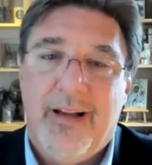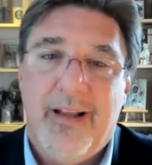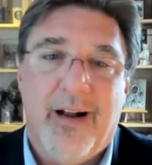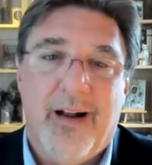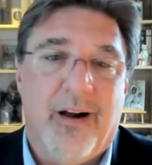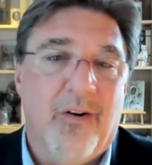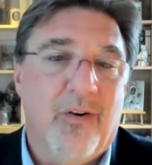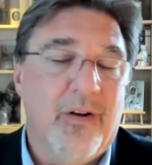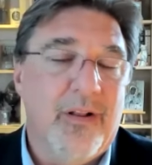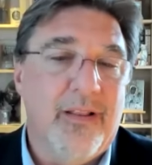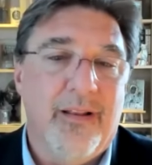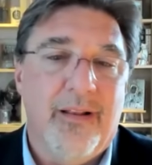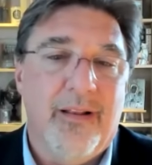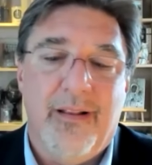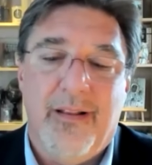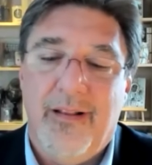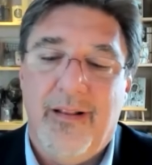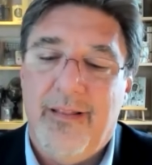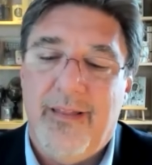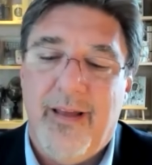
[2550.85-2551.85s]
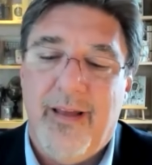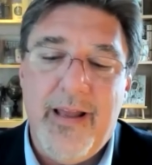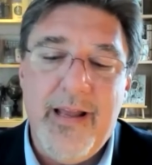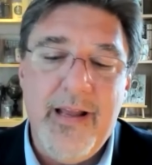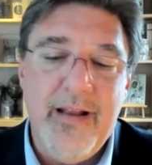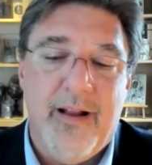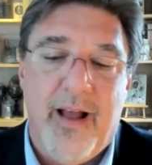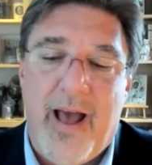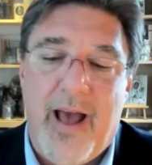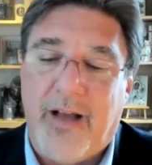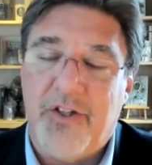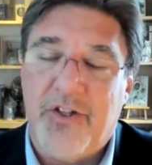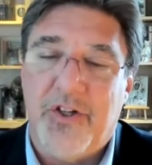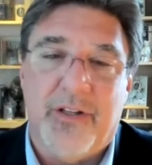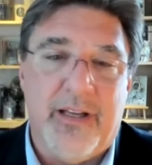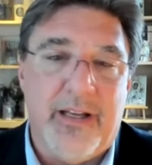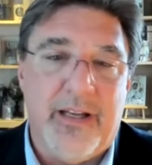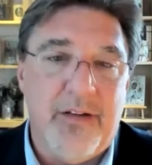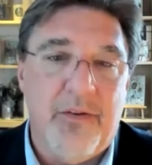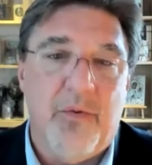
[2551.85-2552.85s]
You know,
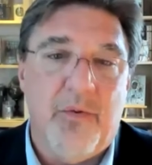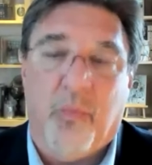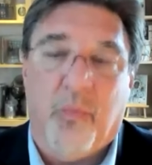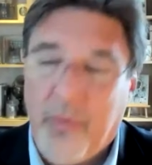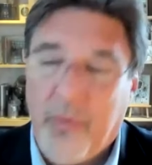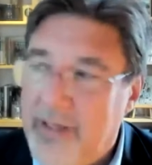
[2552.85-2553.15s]
actually